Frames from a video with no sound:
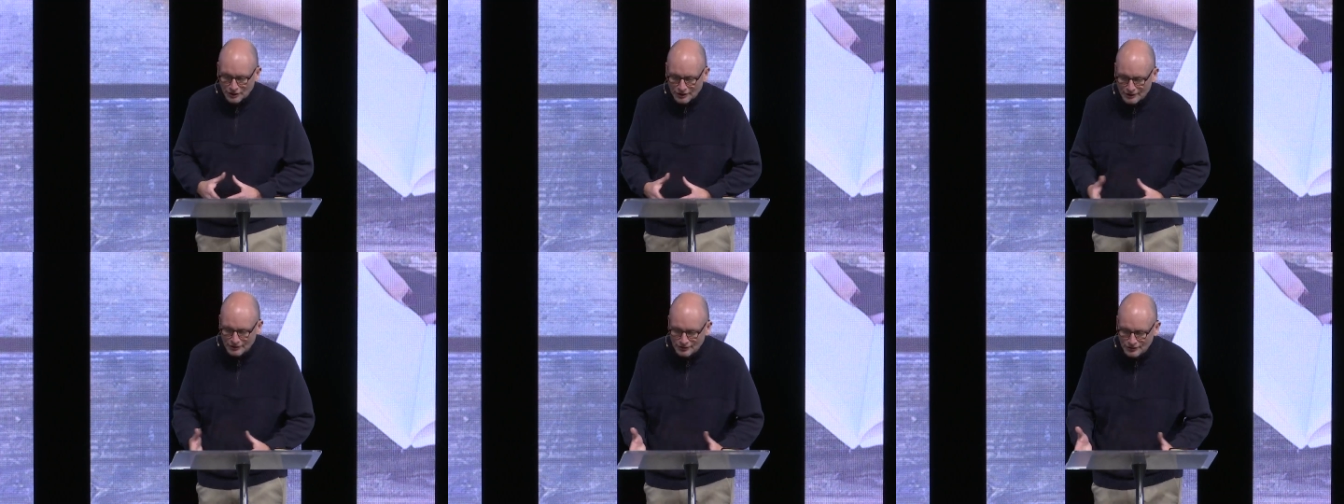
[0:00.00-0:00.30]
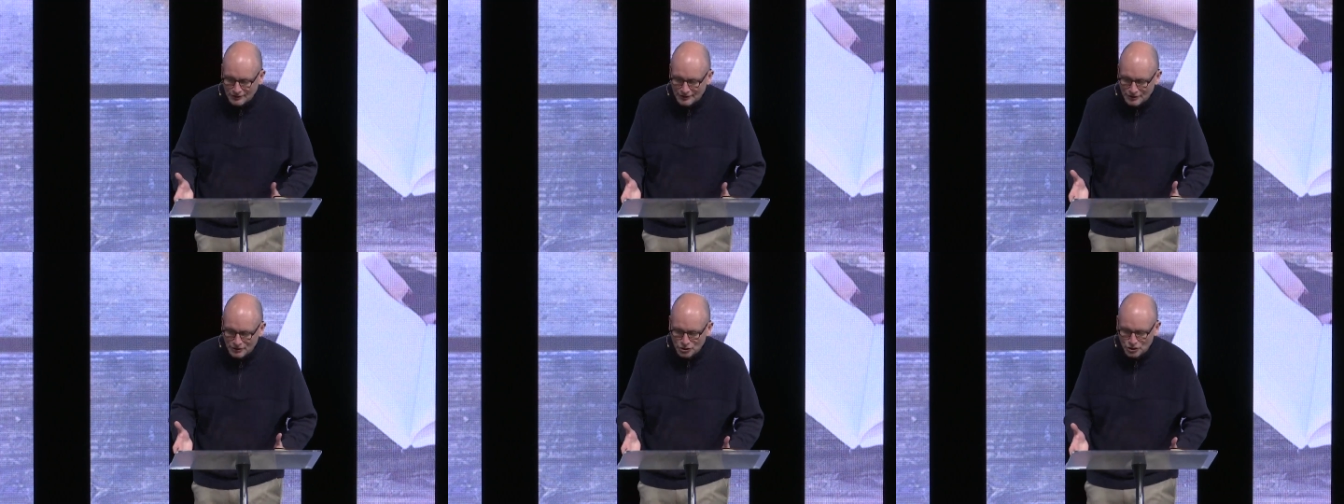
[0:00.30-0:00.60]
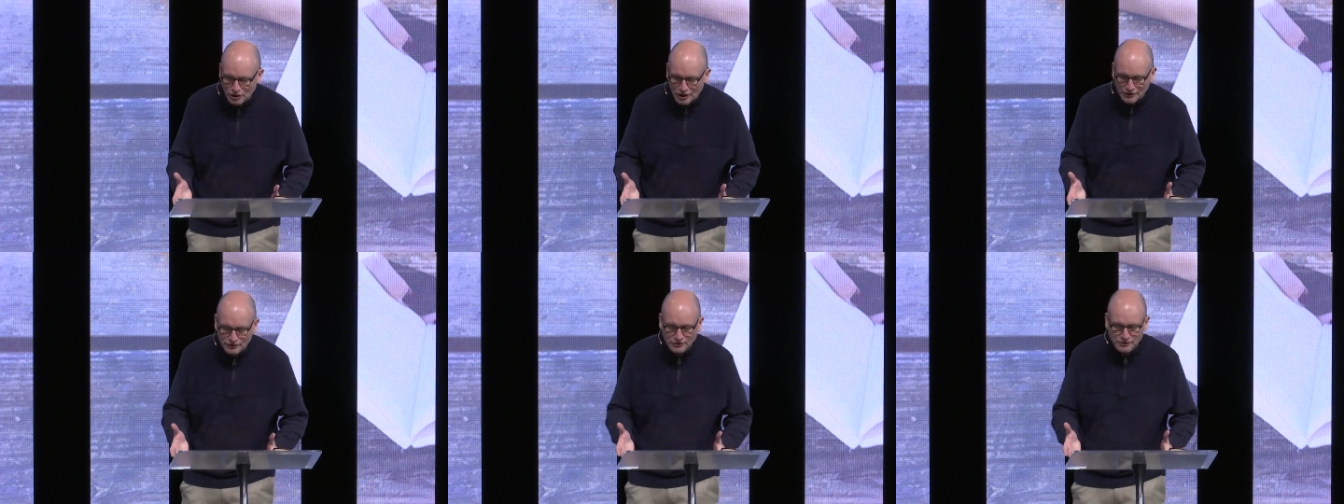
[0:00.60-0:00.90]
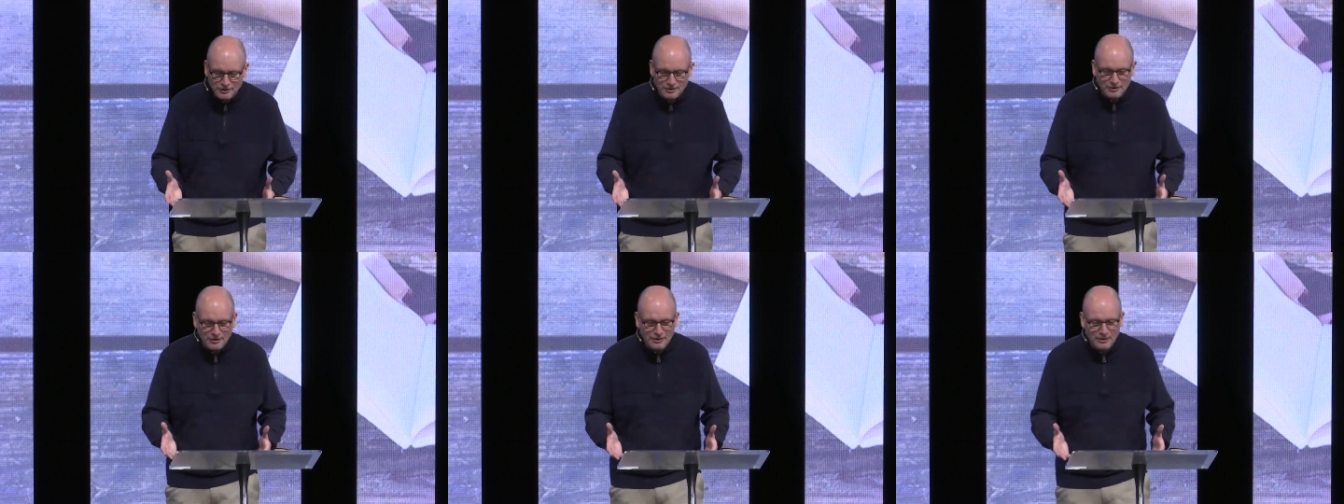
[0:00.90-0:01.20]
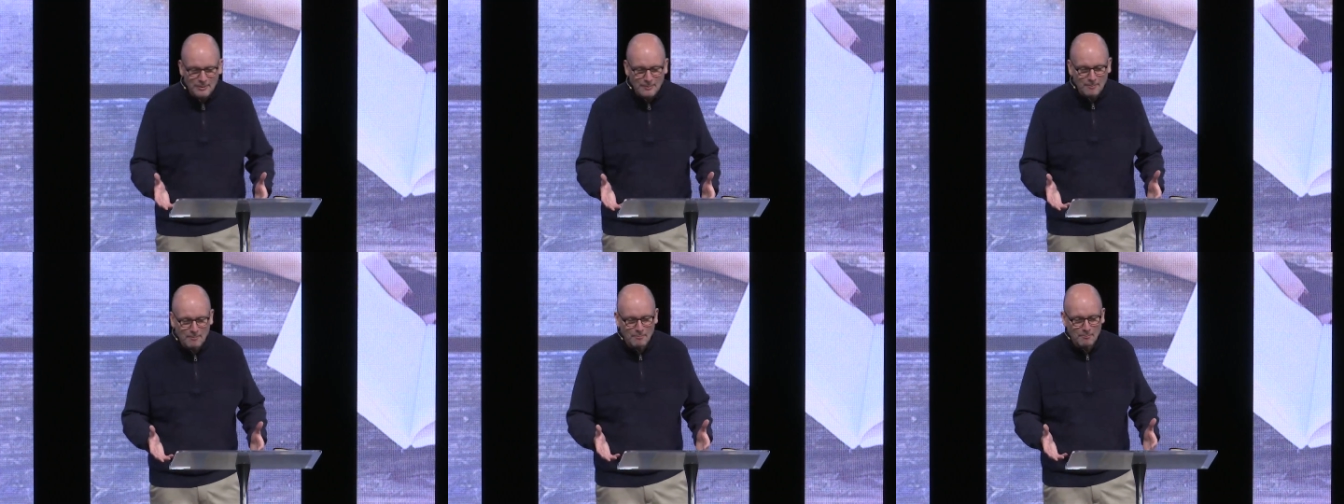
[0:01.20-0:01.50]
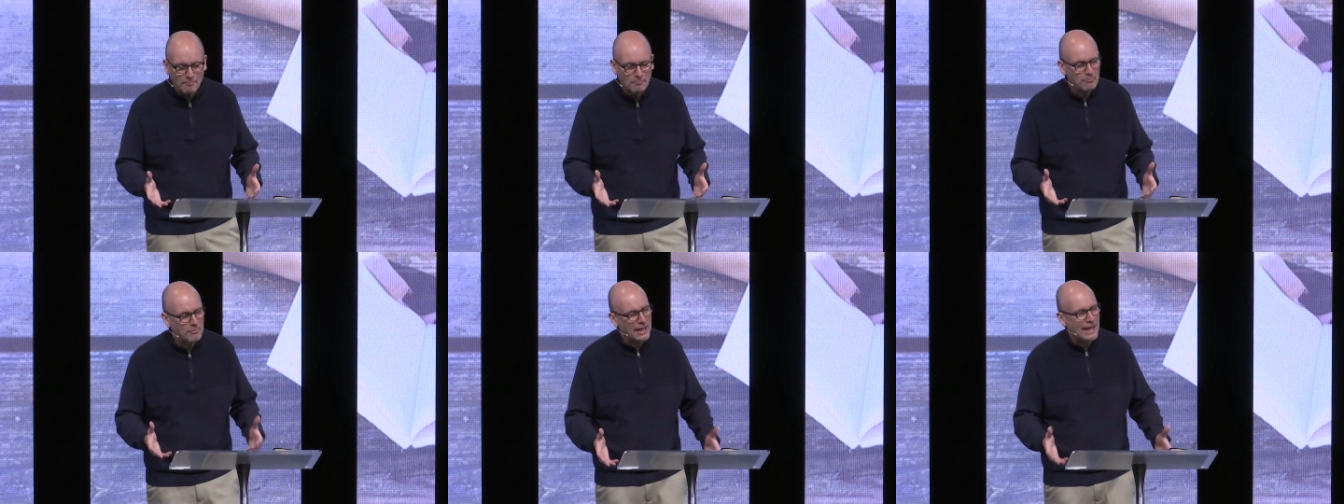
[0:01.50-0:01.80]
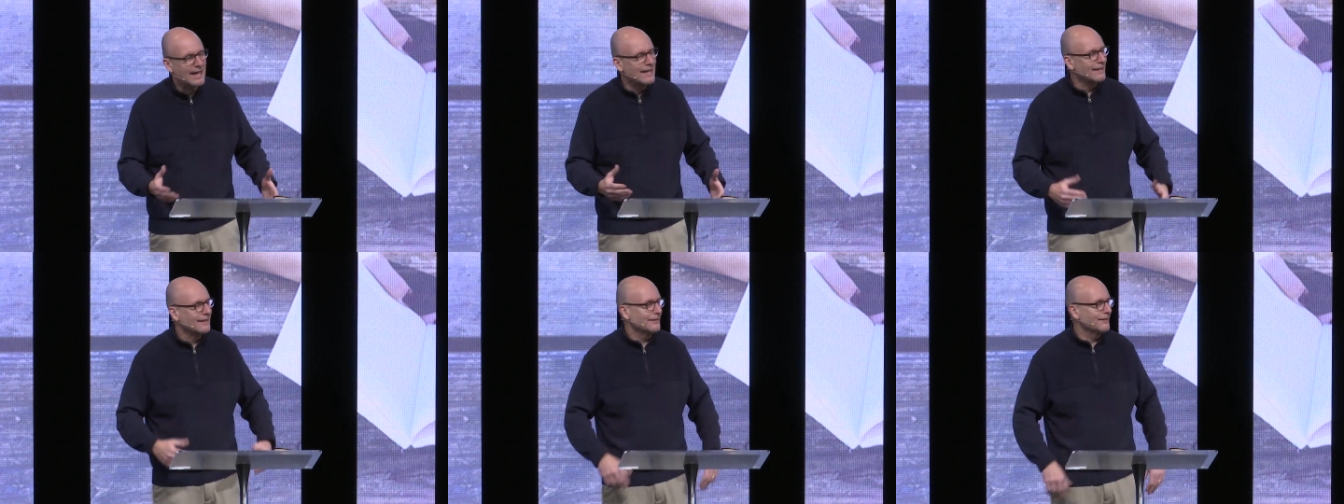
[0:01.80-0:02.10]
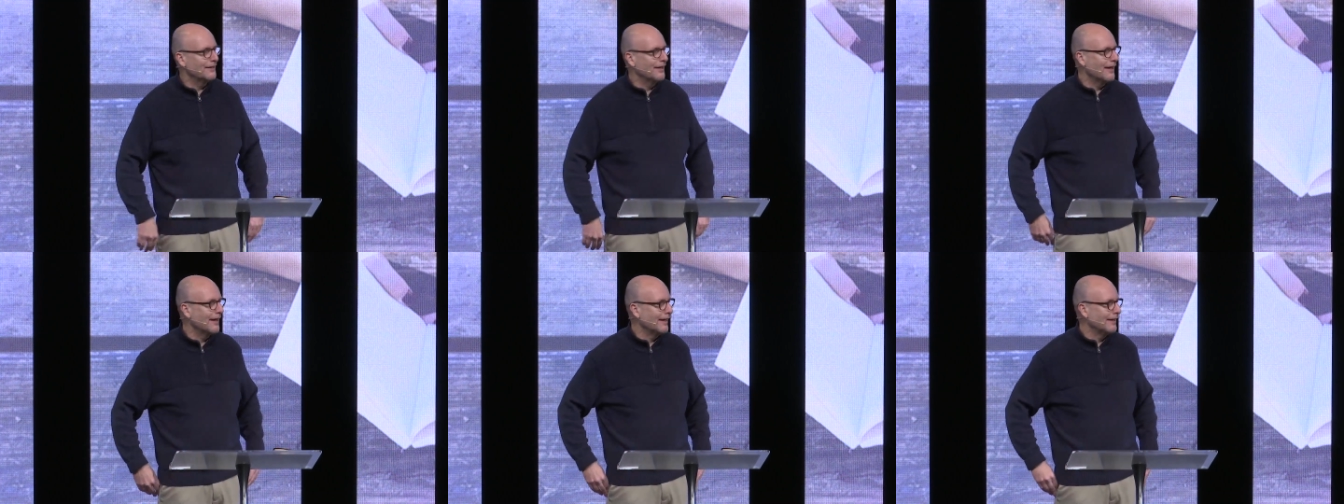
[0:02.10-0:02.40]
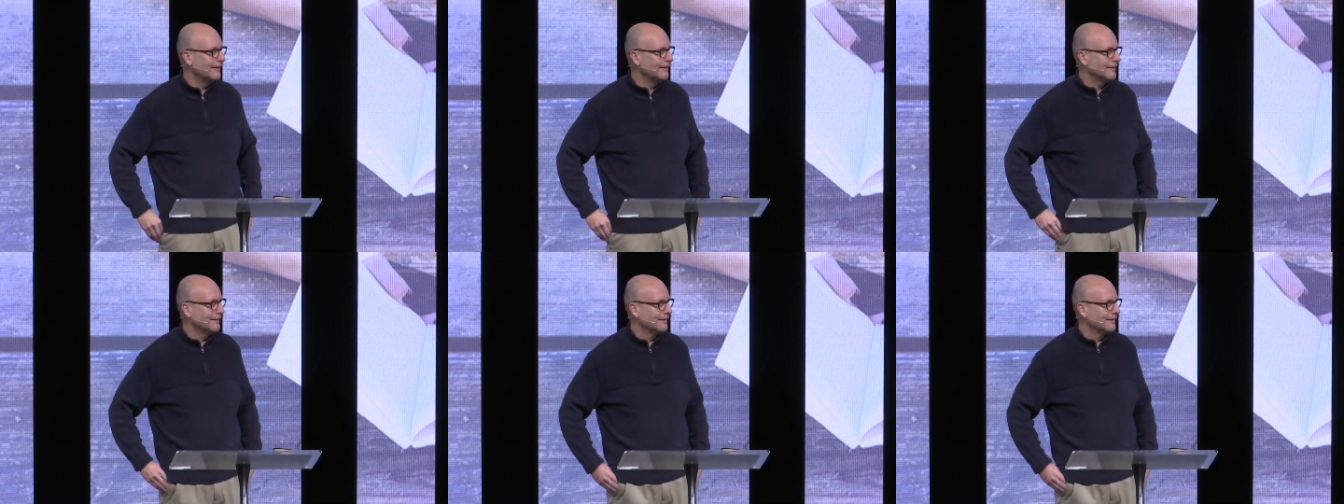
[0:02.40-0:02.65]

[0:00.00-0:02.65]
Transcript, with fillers: easily just pay it done.